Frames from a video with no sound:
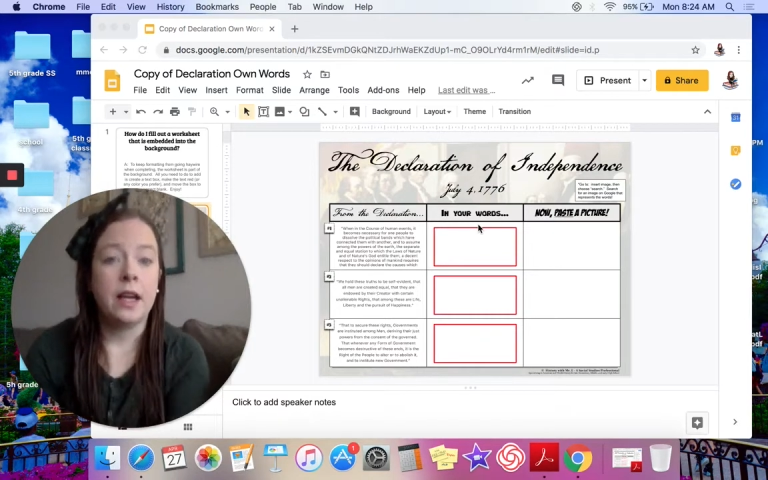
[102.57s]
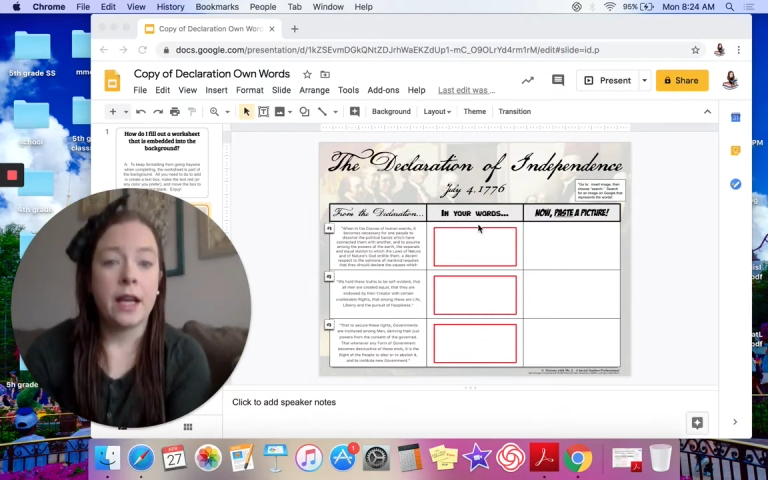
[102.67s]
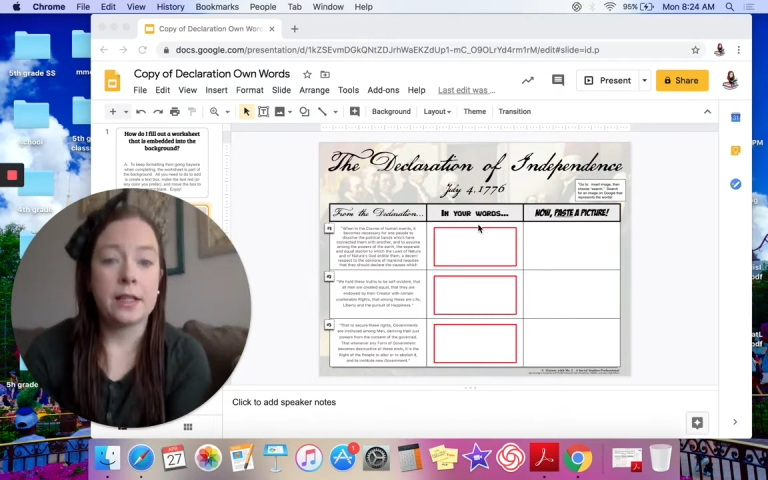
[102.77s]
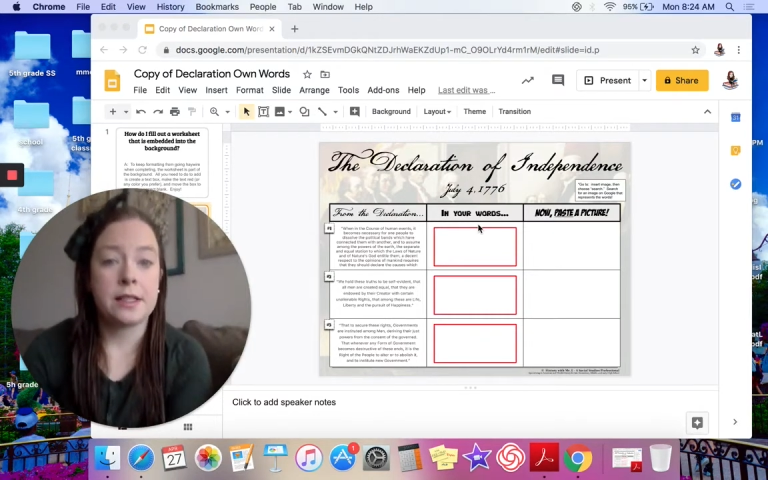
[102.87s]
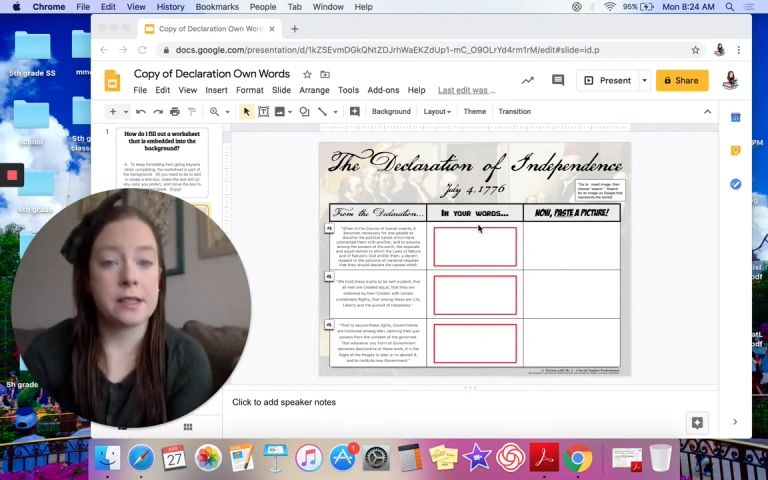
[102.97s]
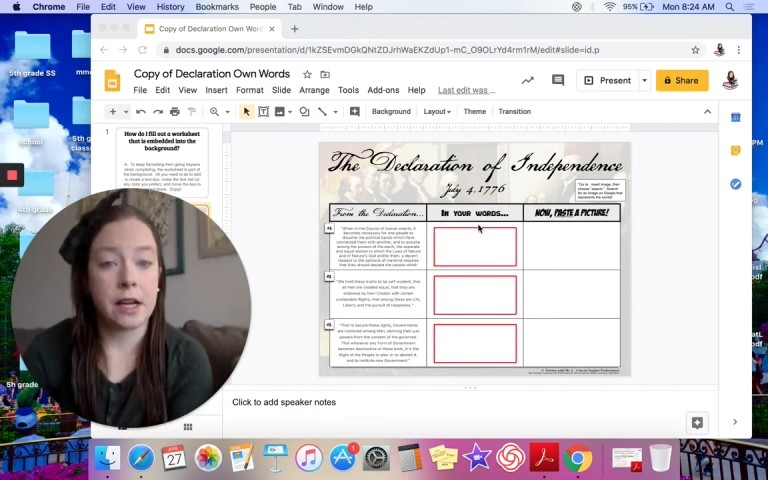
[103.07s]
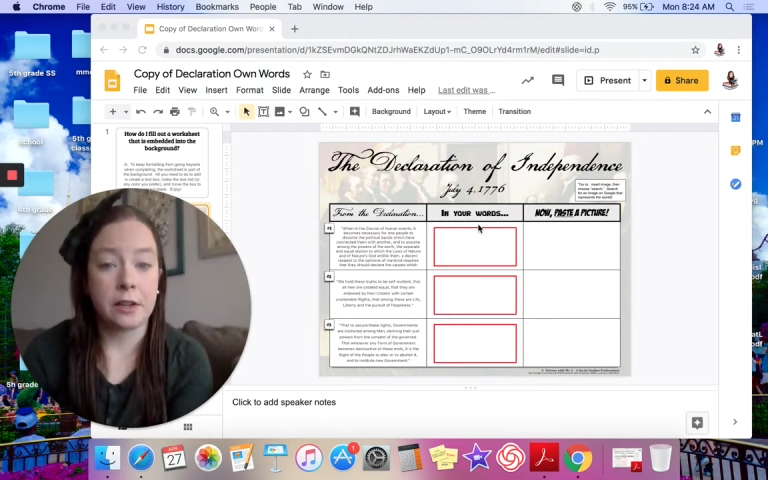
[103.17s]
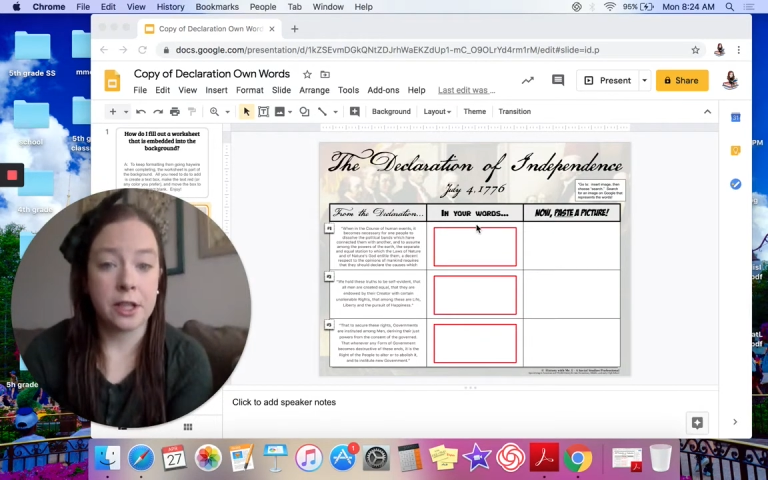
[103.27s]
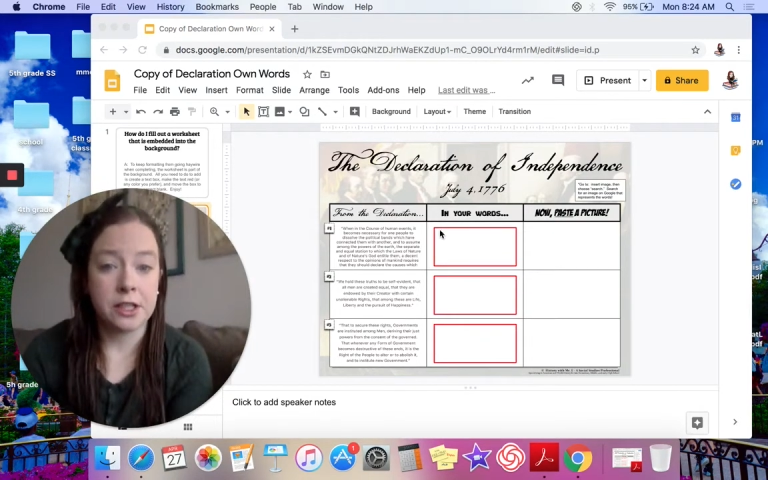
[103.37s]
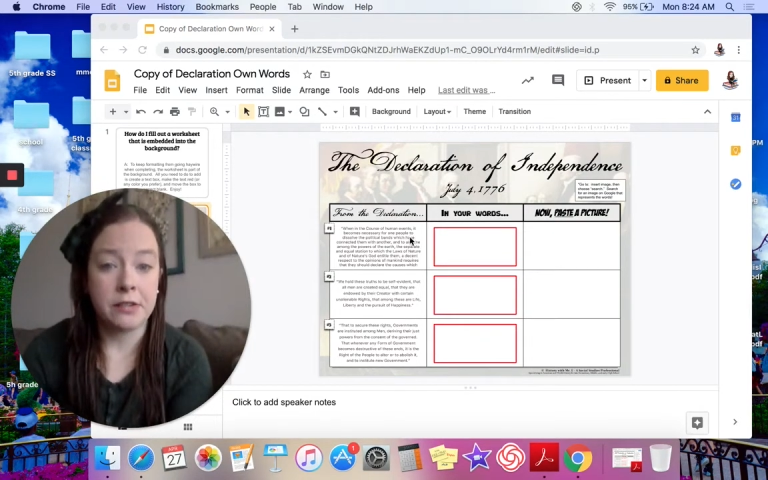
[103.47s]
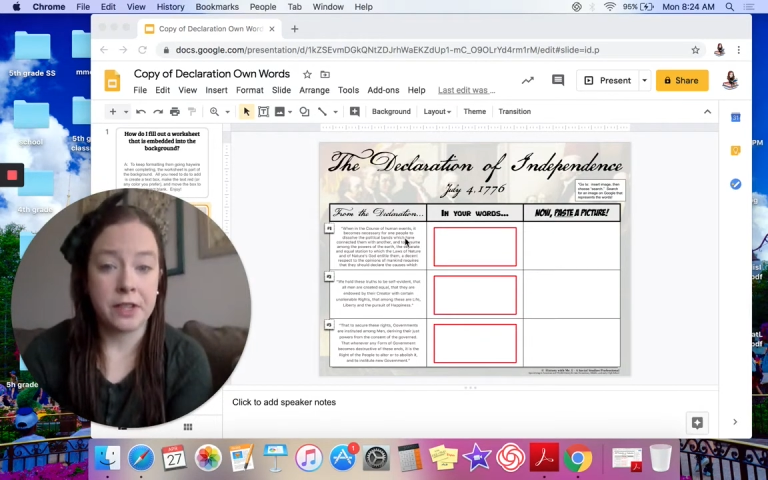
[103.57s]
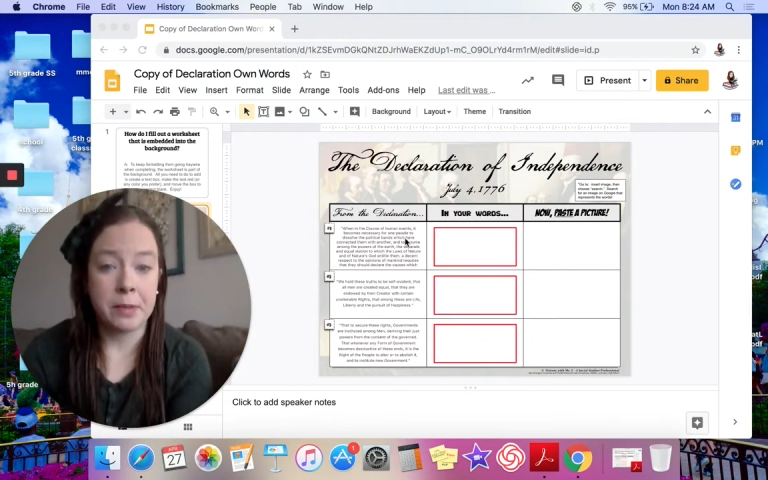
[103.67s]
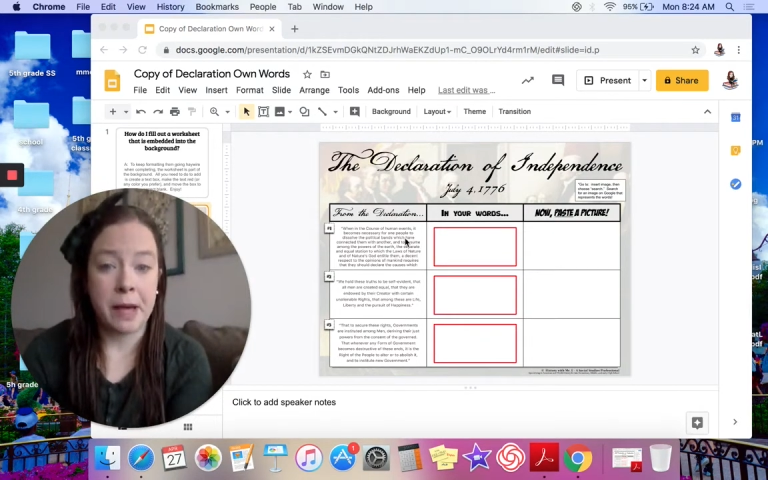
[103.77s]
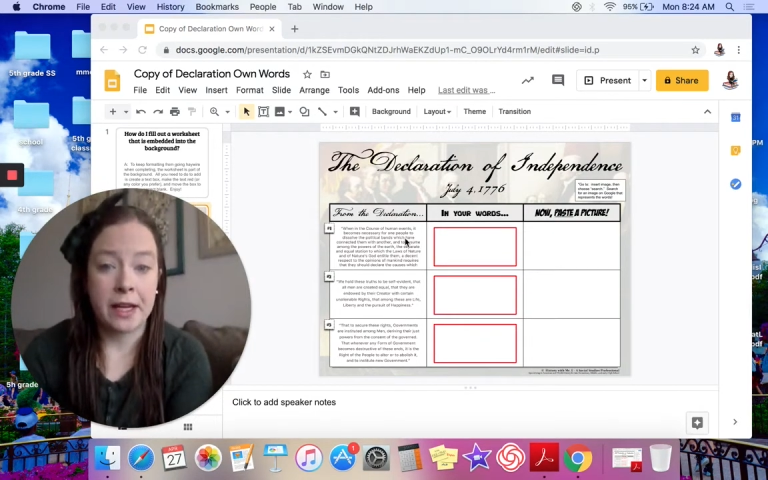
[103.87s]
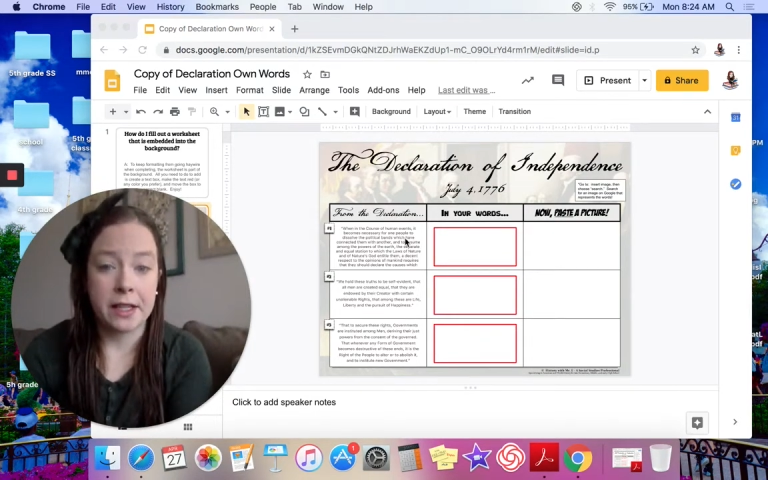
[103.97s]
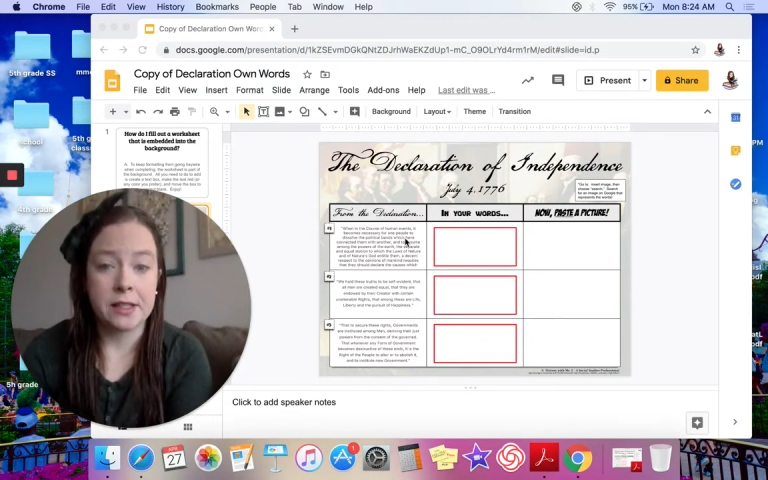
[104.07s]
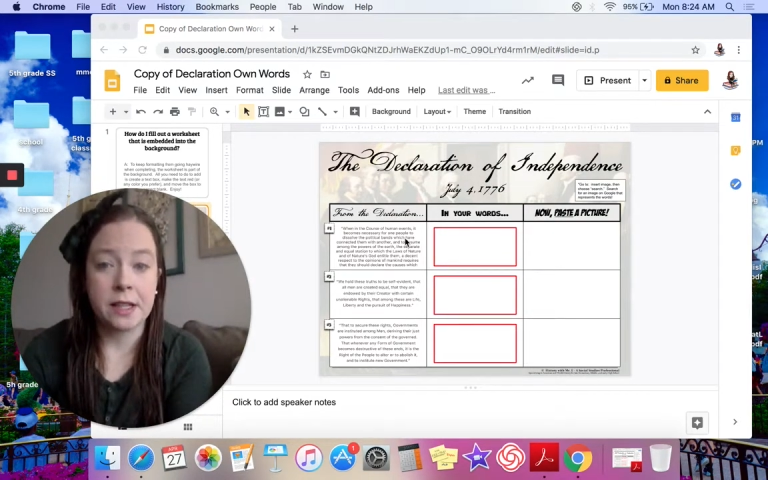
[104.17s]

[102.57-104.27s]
is the Declaration of Independence.